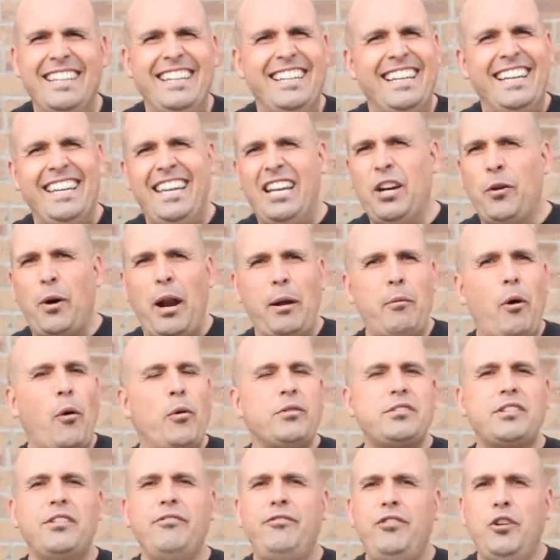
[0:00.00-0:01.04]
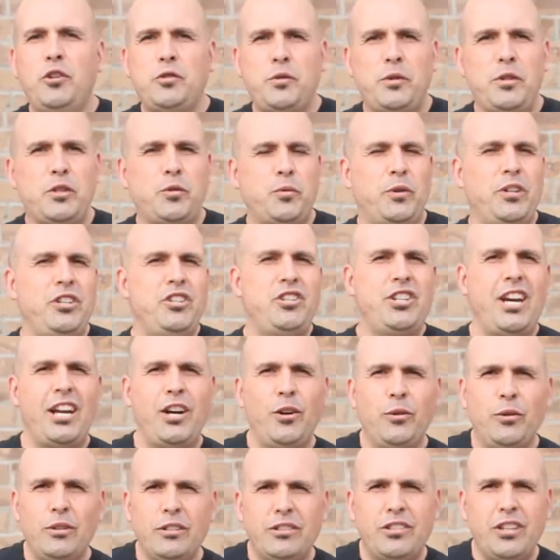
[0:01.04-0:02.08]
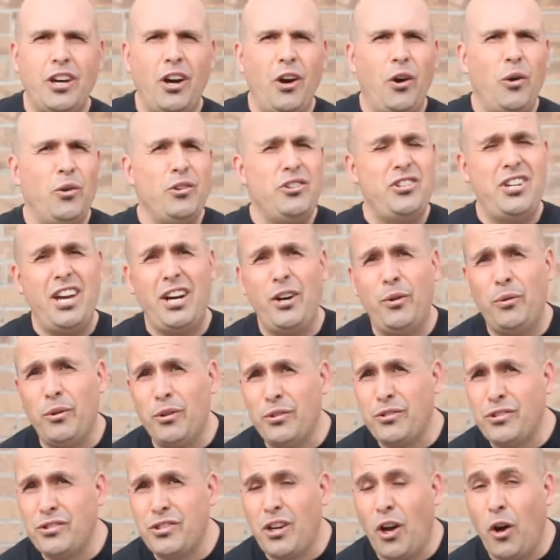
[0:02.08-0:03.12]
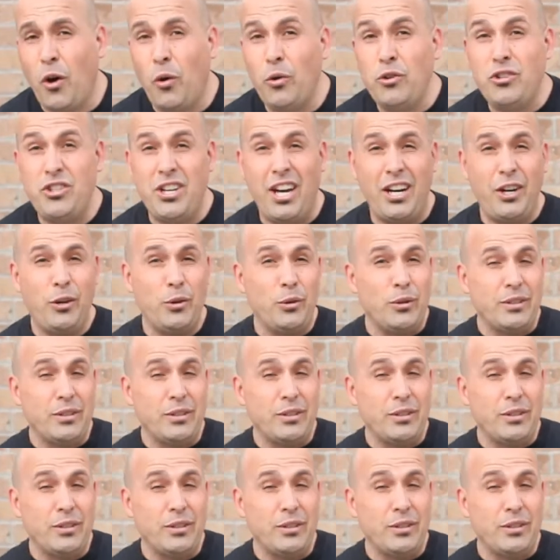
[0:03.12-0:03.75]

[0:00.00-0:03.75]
you know what, I'm always confused with this one, General Tao, General Tso, General